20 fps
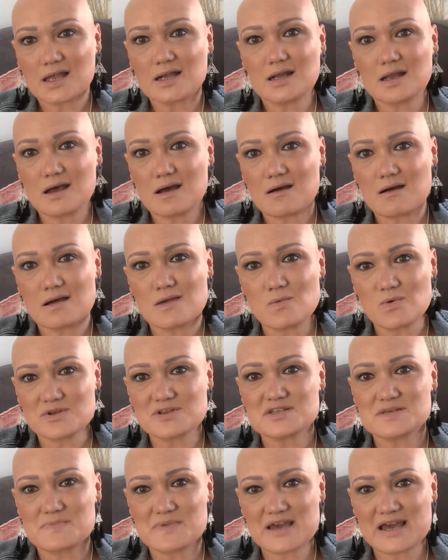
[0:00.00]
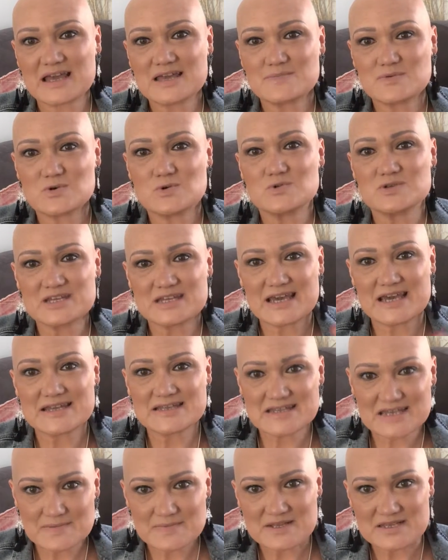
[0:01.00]
And I want to be able to
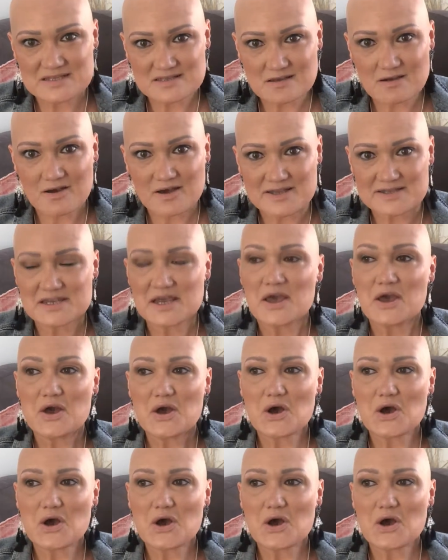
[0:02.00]
get deep inside.